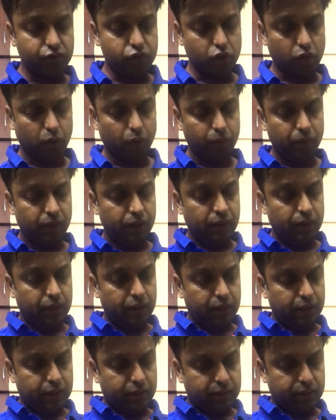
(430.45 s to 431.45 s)
So
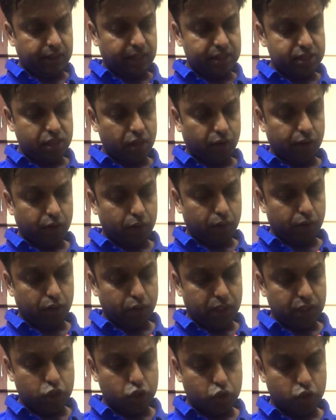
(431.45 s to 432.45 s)
that's how you
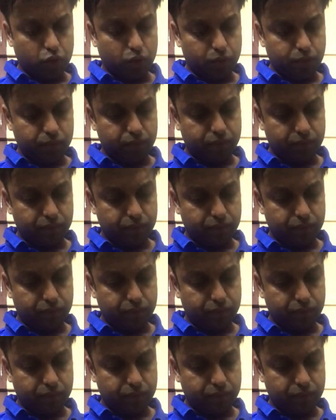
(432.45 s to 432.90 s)
need to